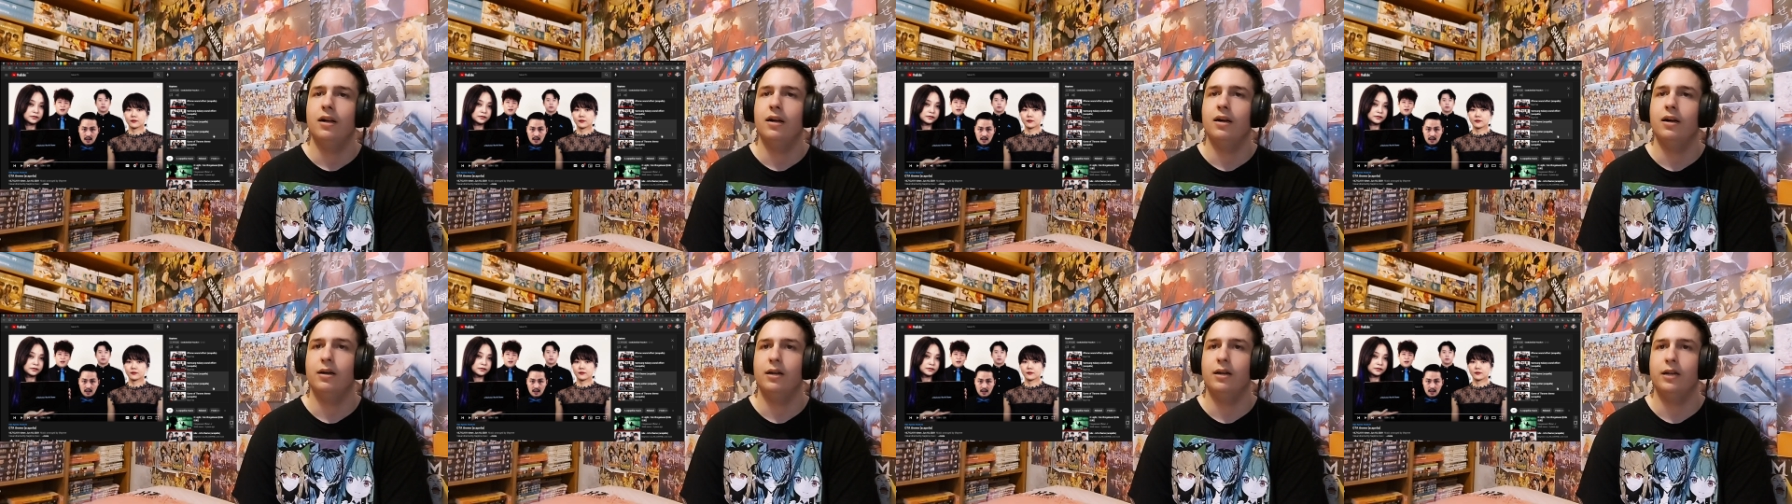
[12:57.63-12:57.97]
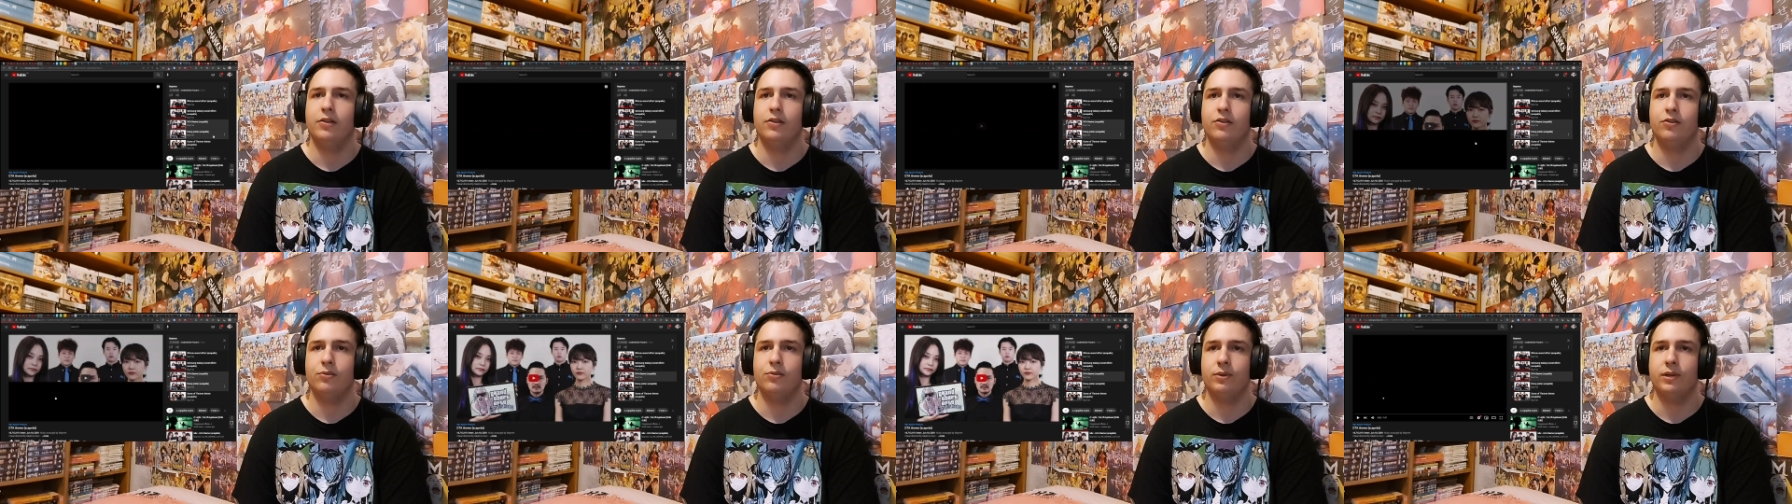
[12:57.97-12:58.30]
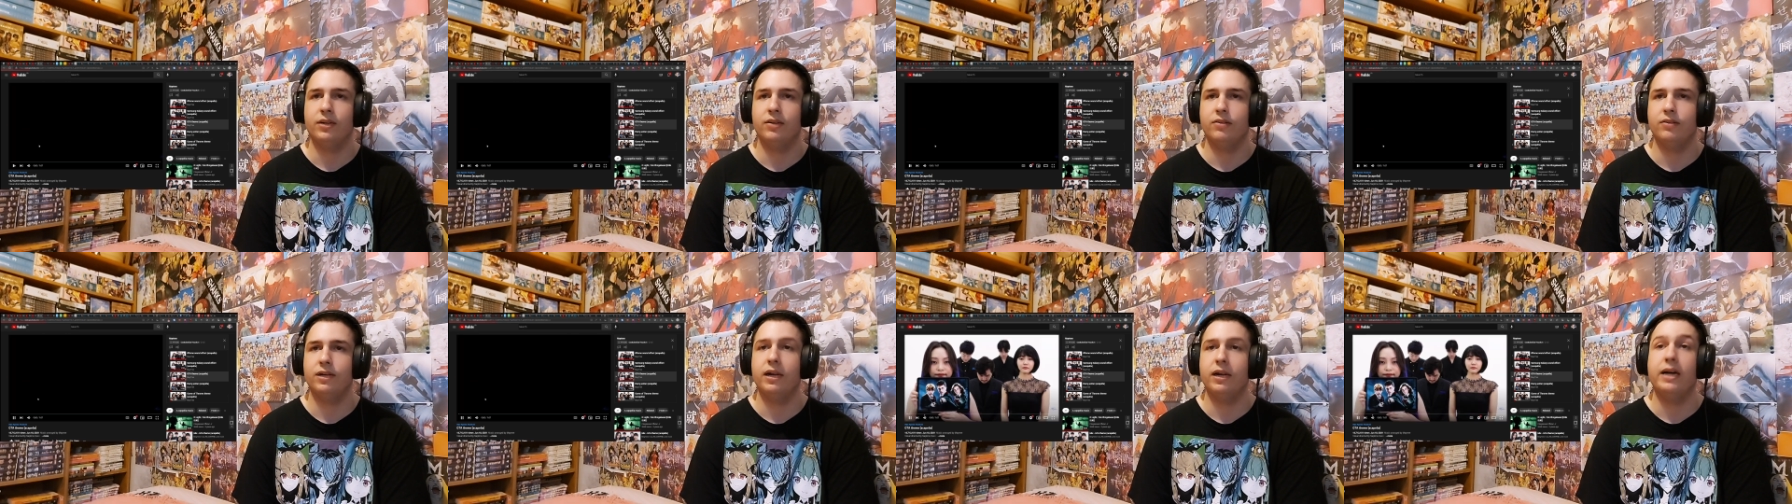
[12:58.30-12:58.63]
Uh, next we
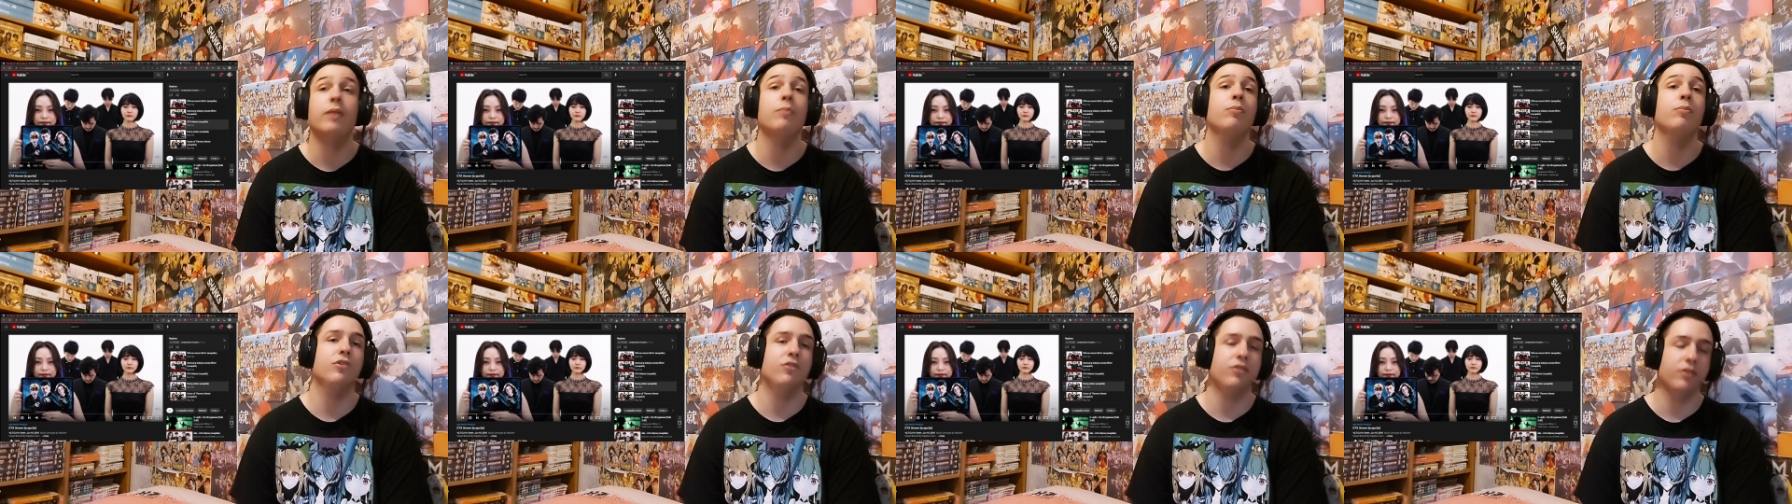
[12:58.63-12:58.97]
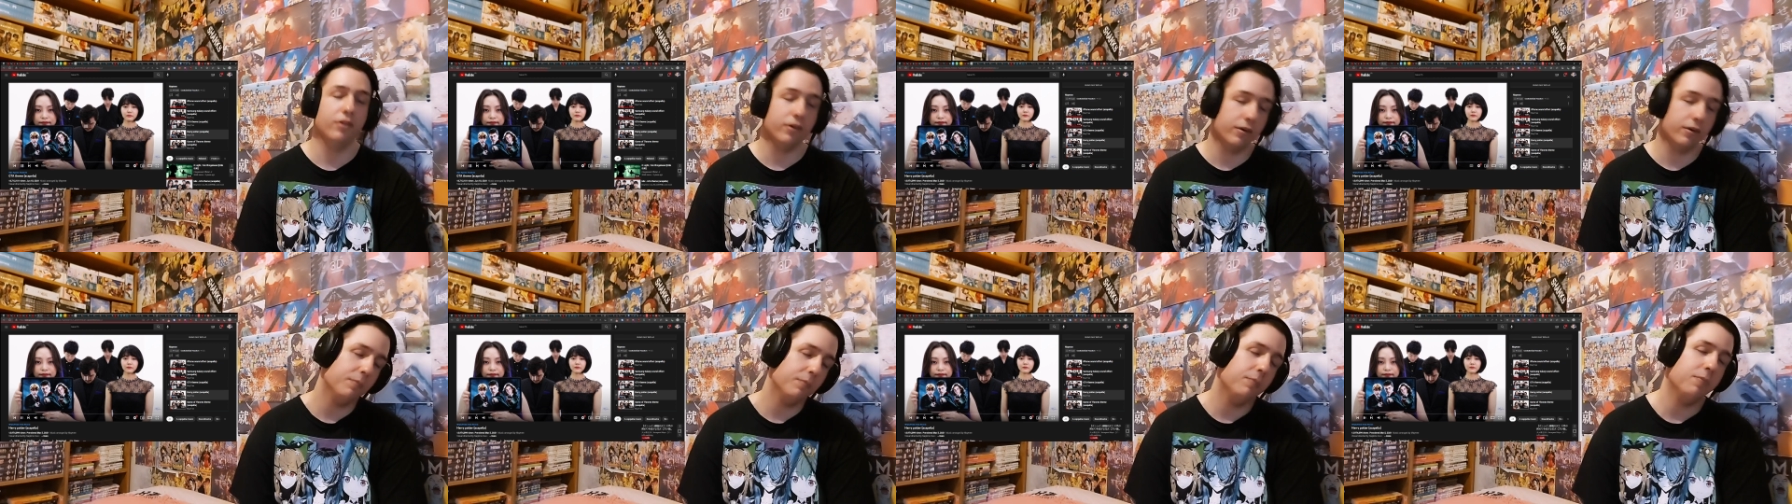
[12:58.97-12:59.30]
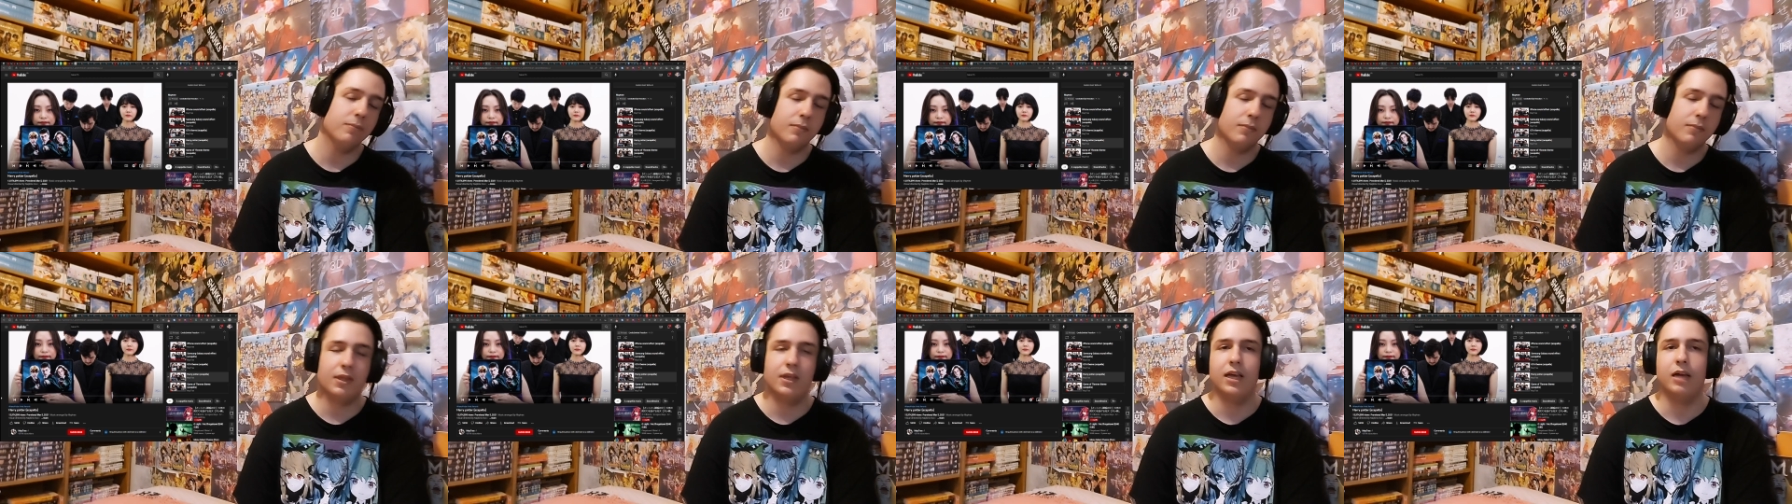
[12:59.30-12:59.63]
have Harry Potter.
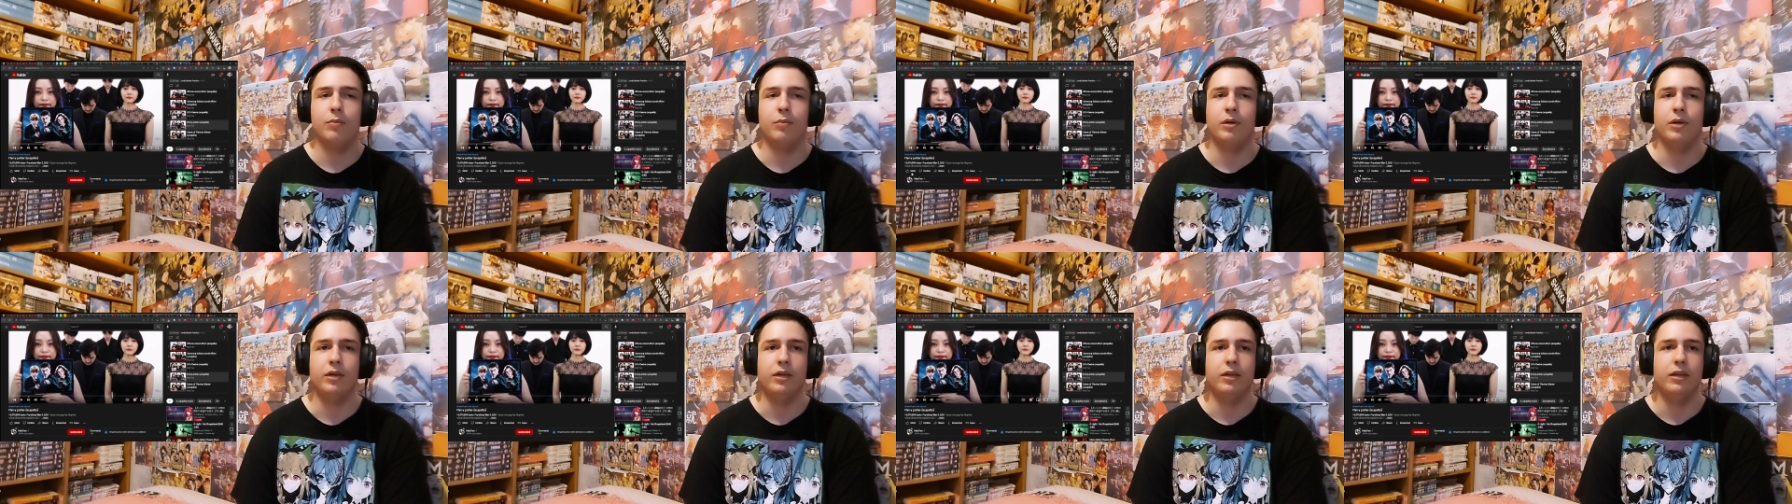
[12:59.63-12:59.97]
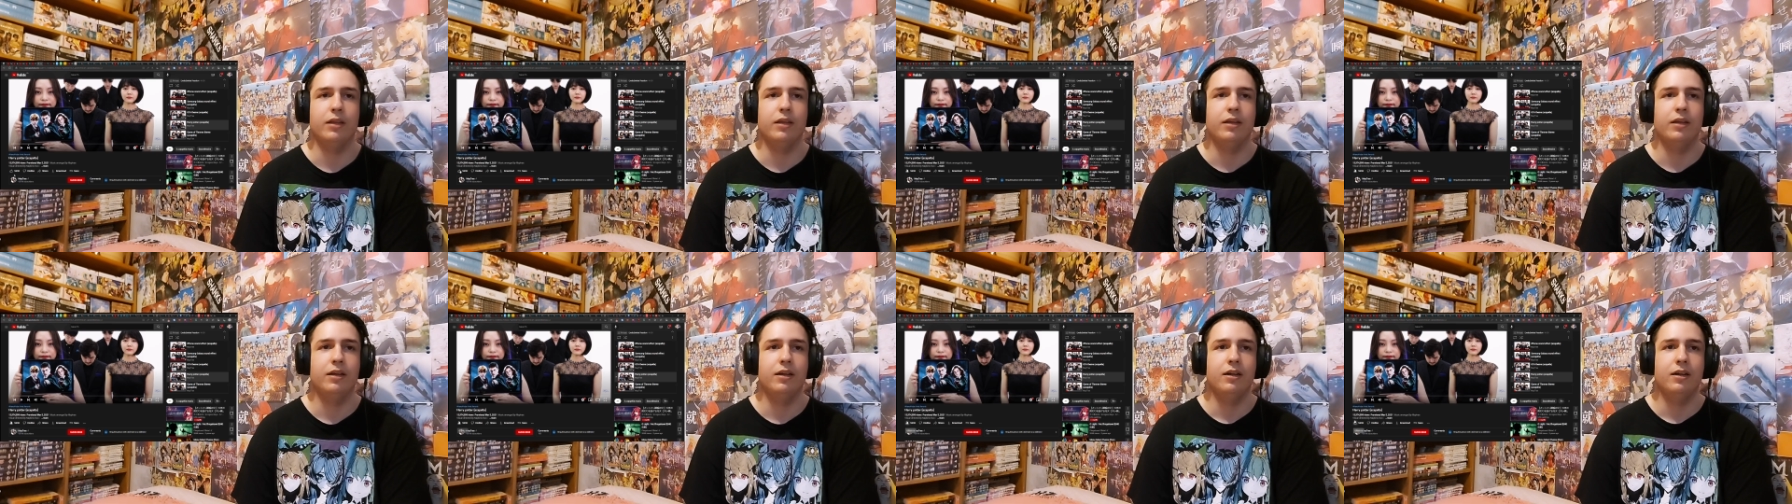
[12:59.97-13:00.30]
I mean,